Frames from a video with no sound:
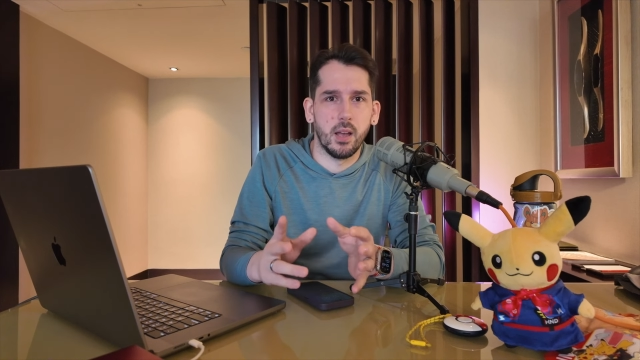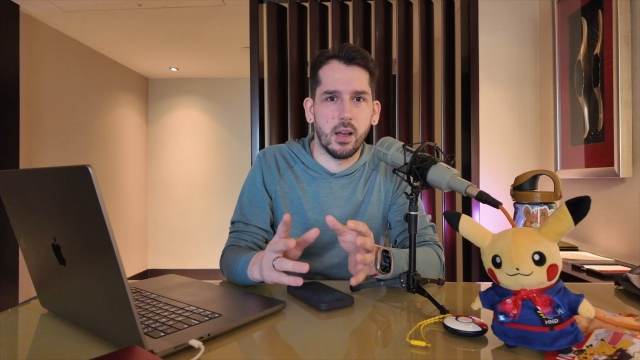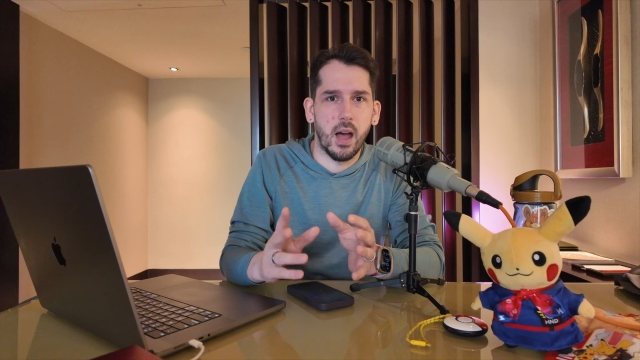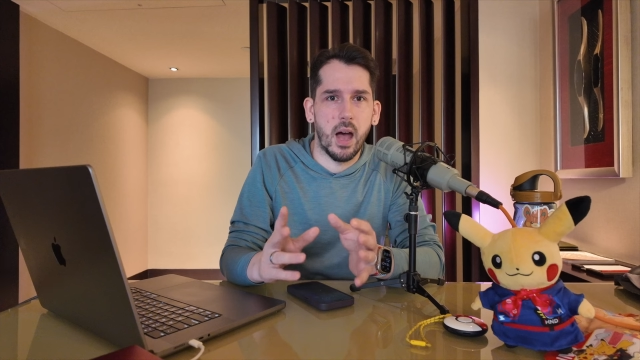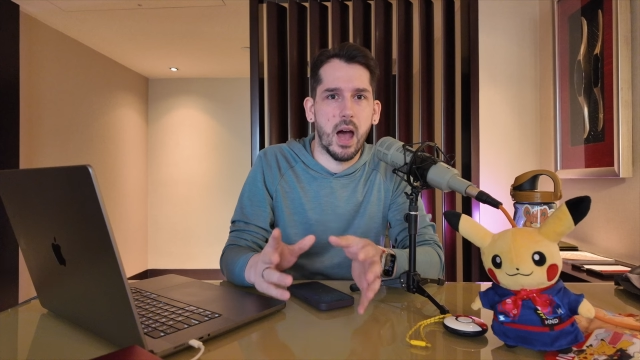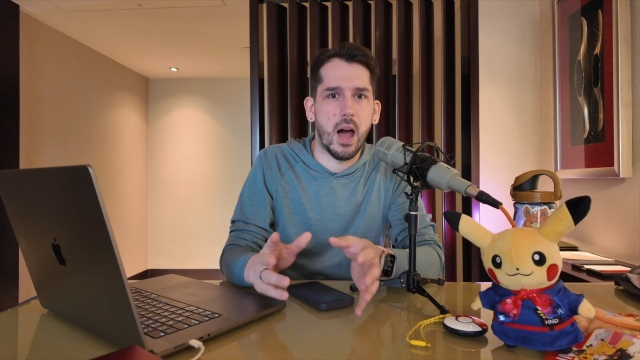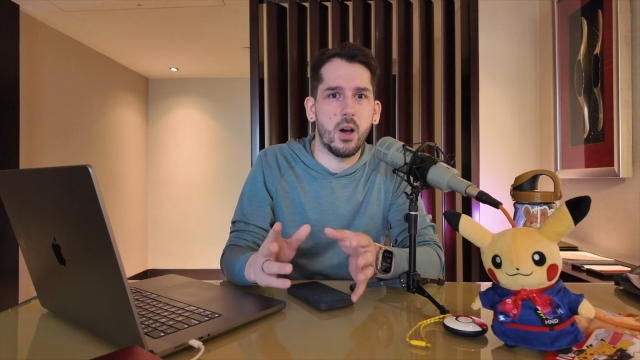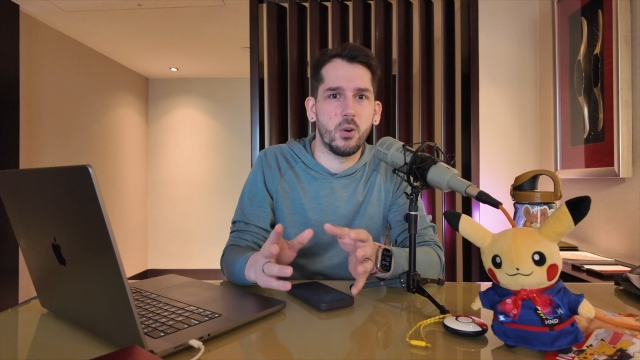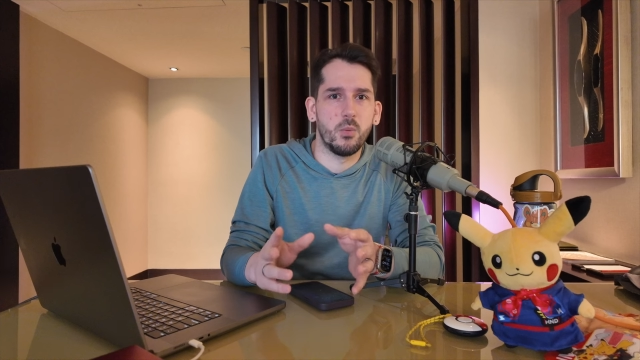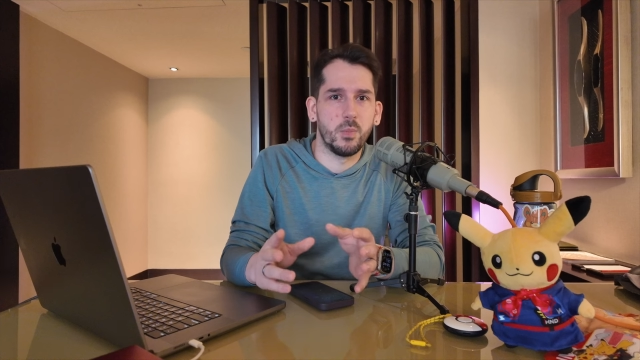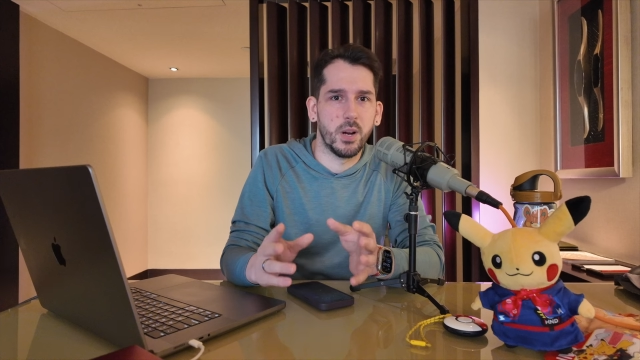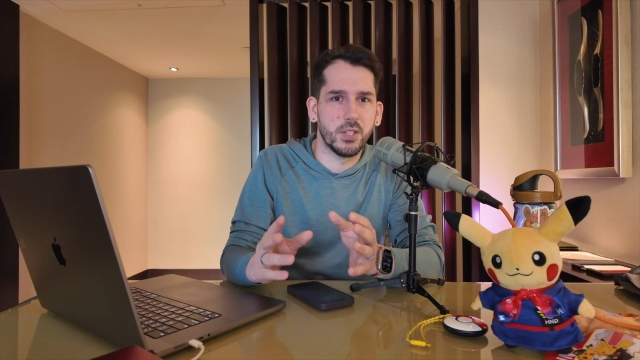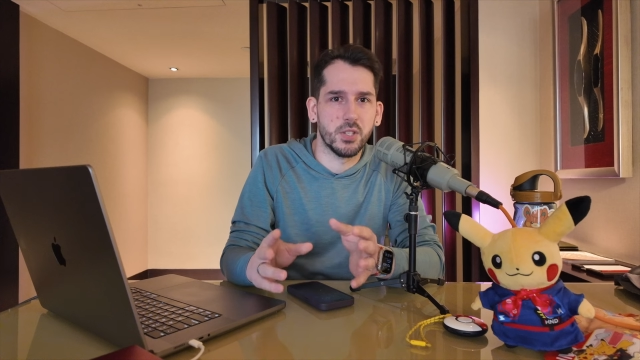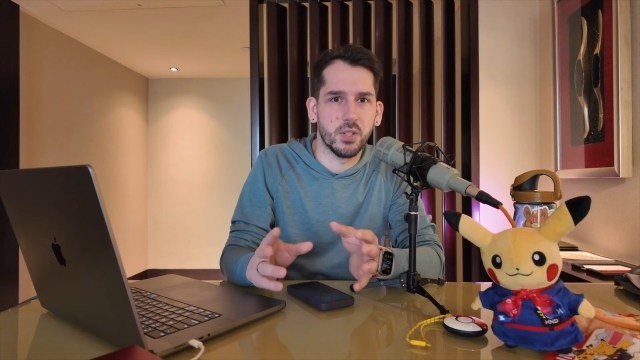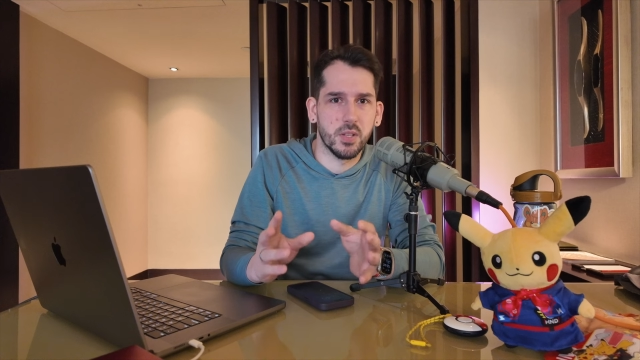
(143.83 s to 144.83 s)
how
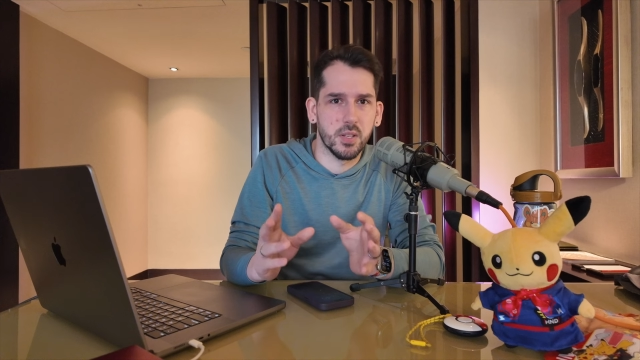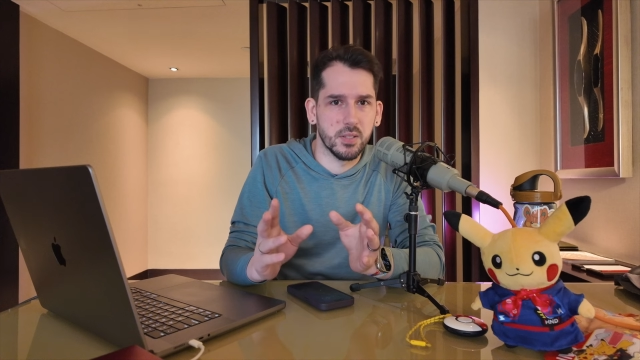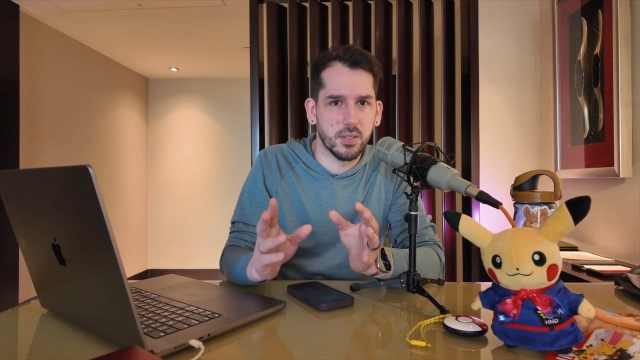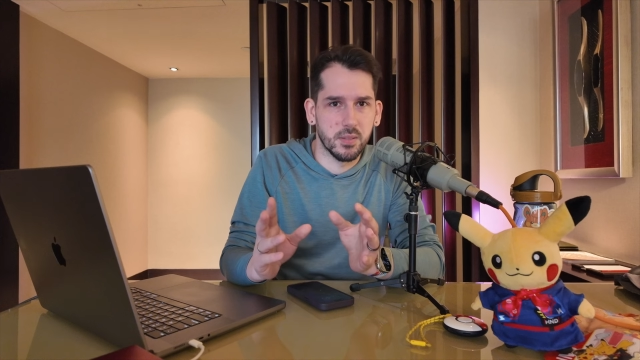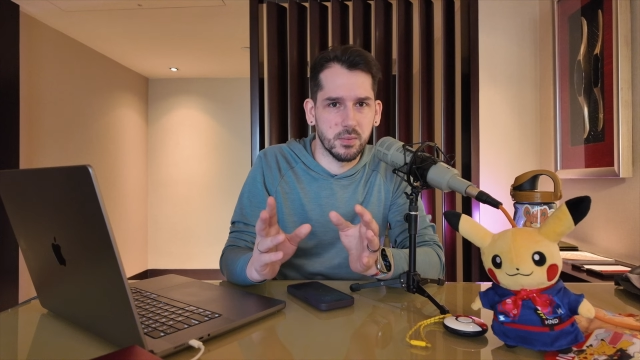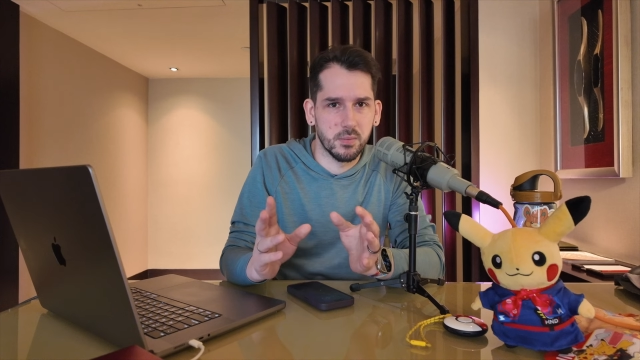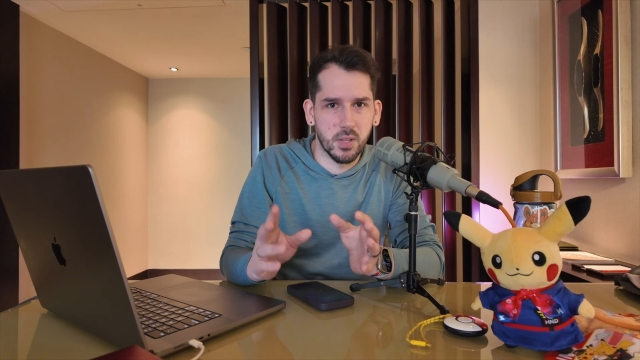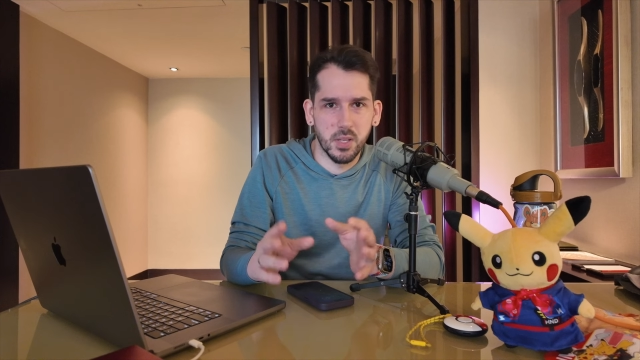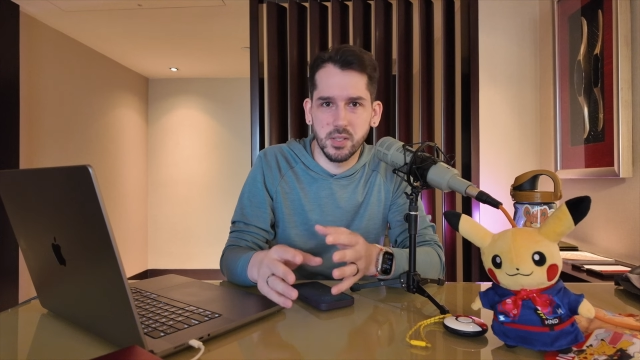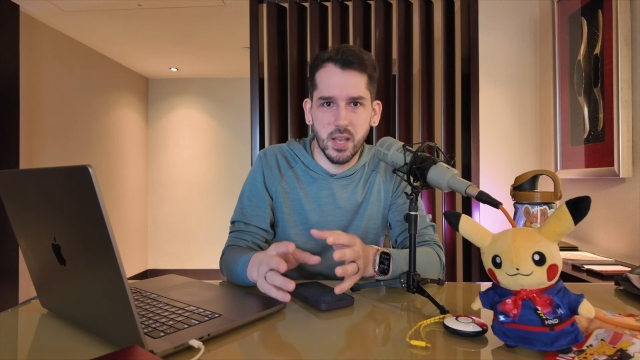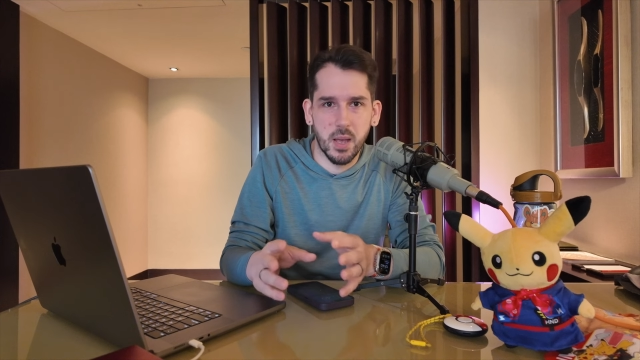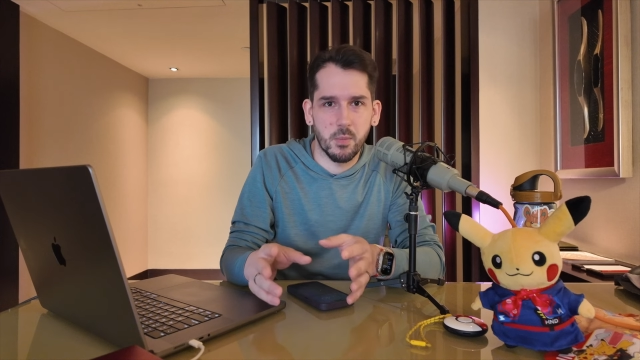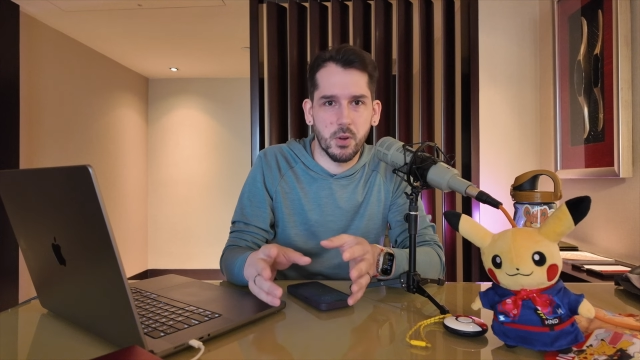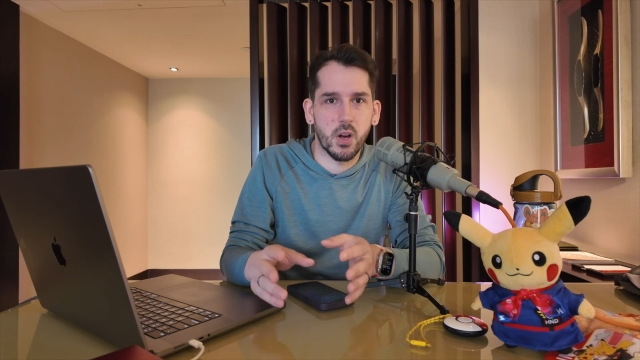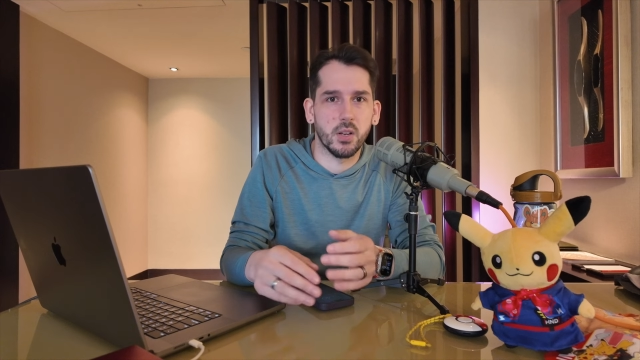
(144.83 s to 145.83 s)
much does this
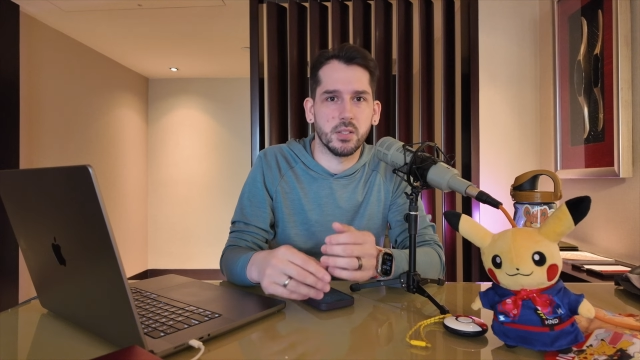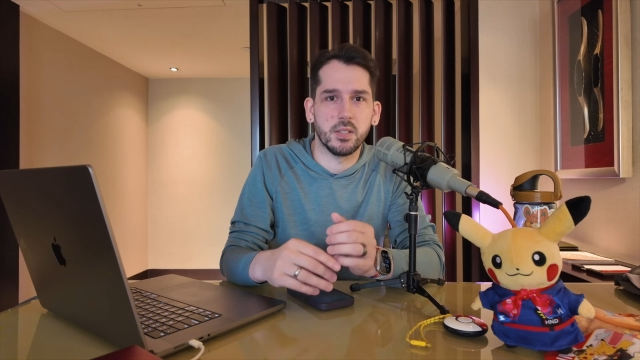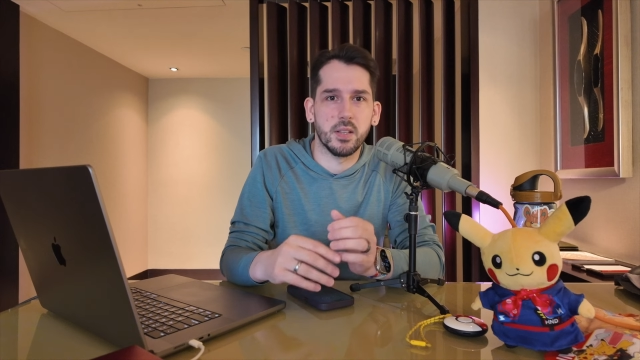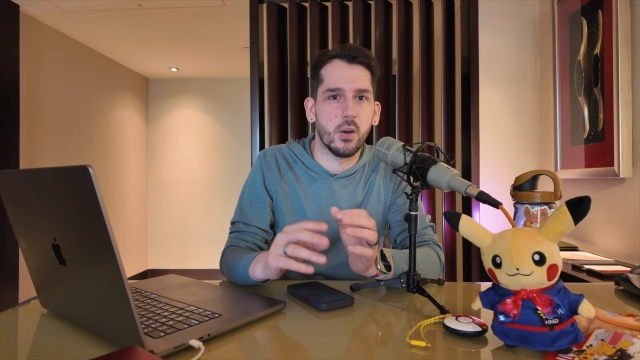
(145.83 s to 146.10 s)
game cost?